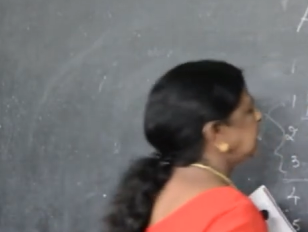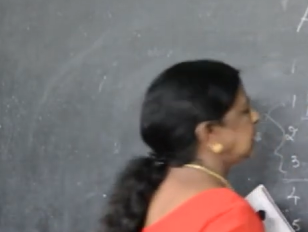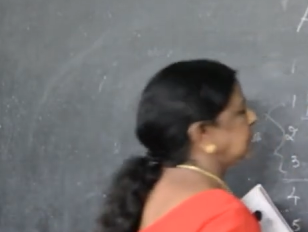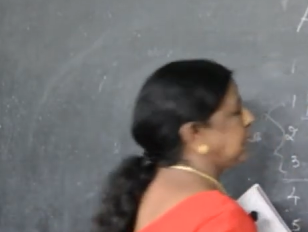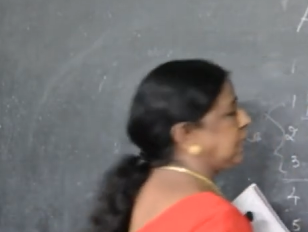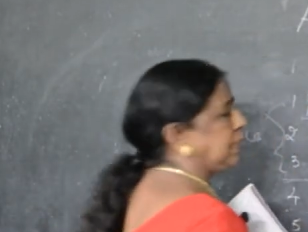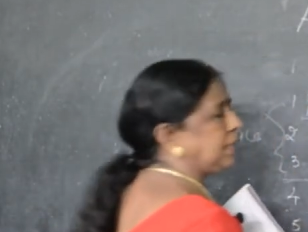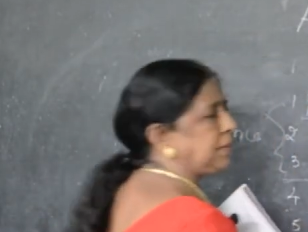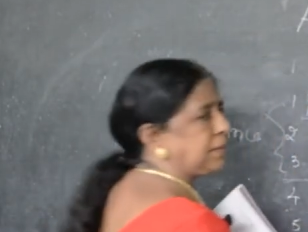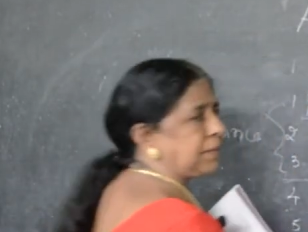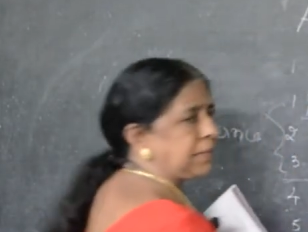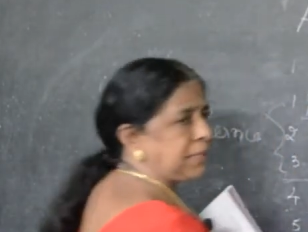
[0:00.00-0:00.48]

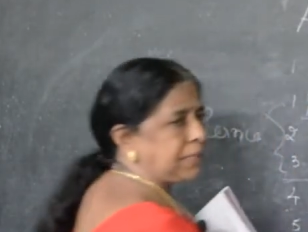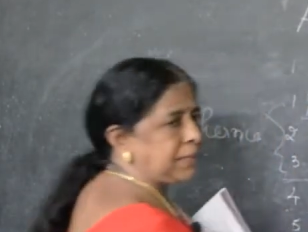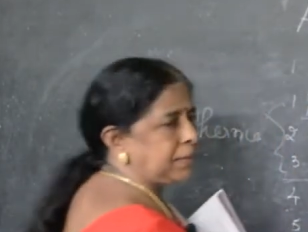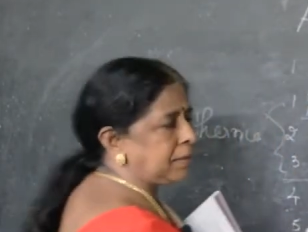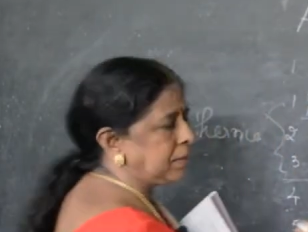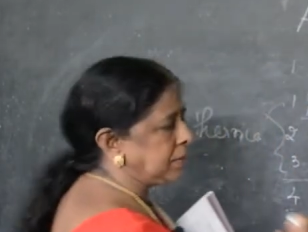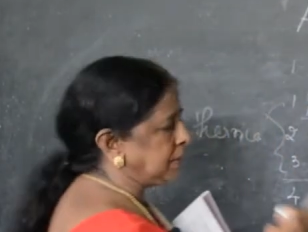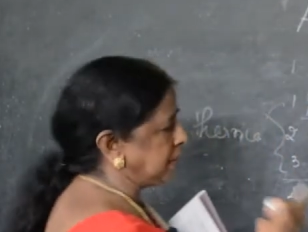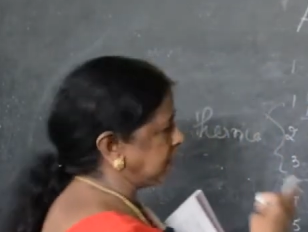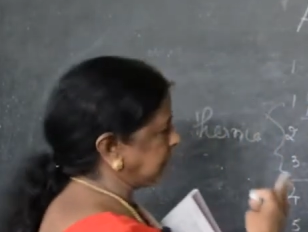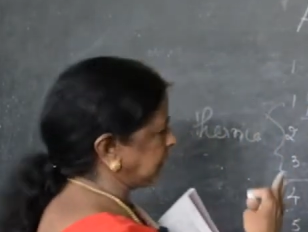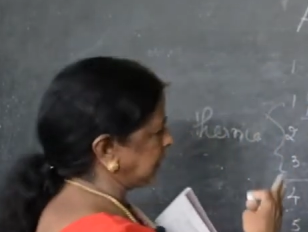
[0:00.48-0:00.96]
ciliated
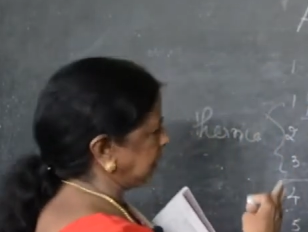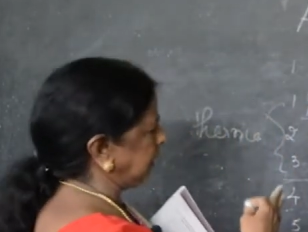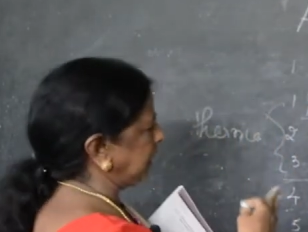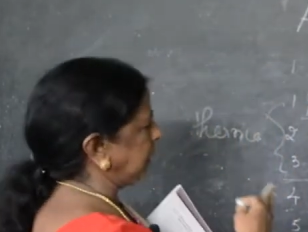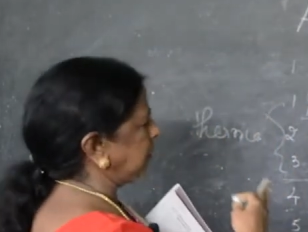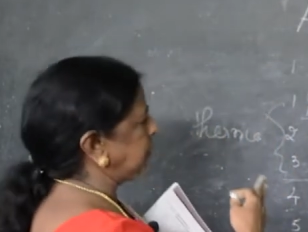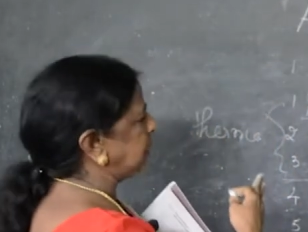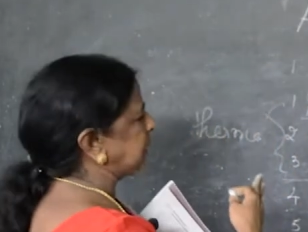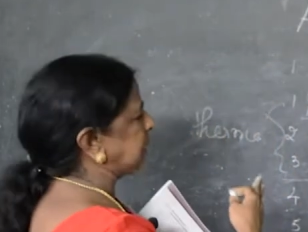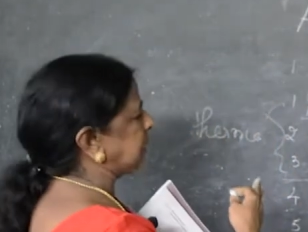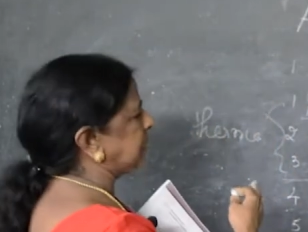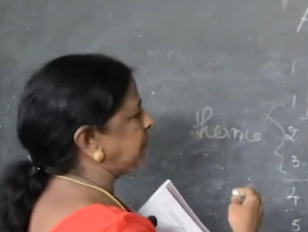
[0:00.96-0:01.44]
on the
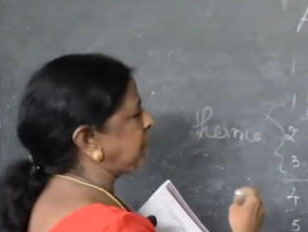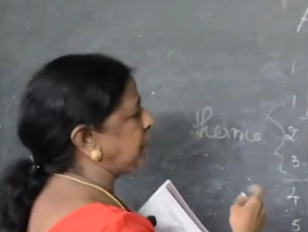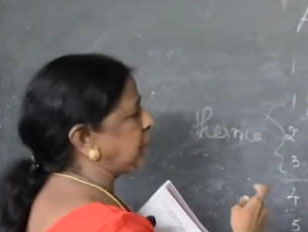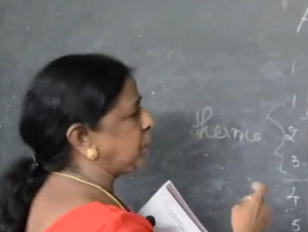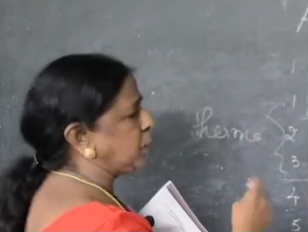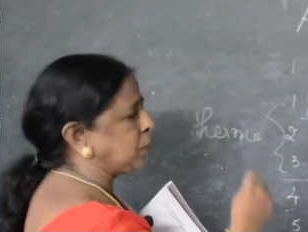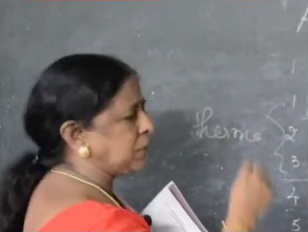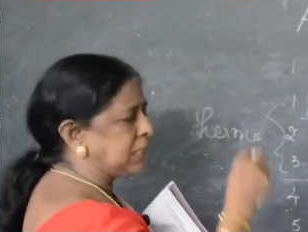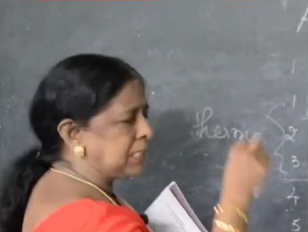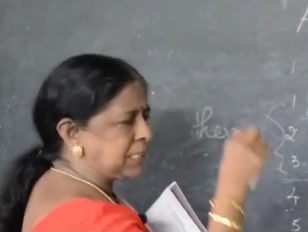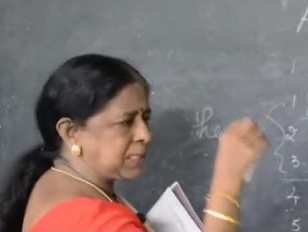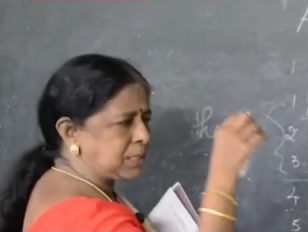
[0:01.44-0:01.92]
name itself, you know,
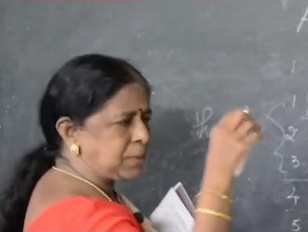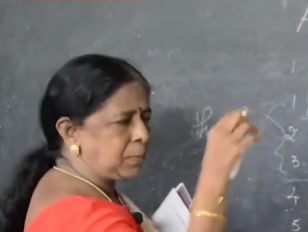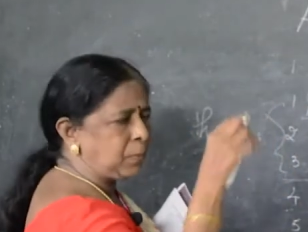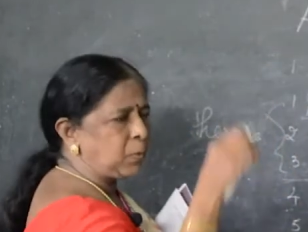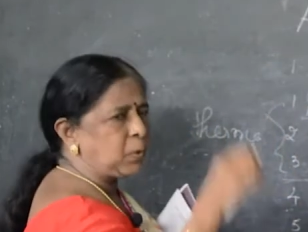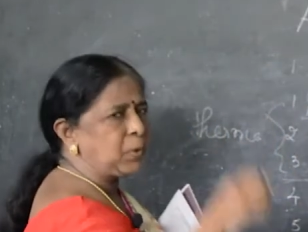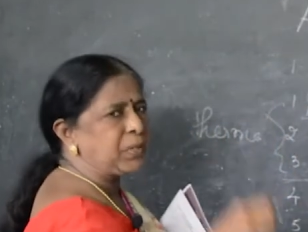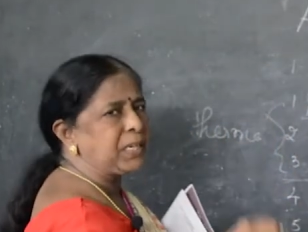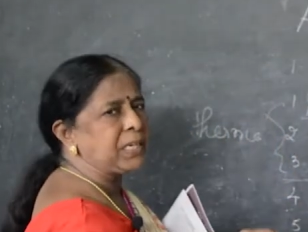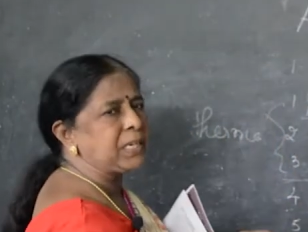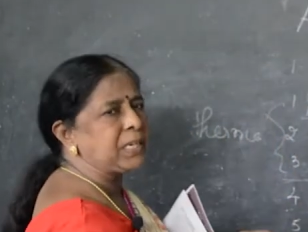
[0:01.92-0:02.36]
there is a body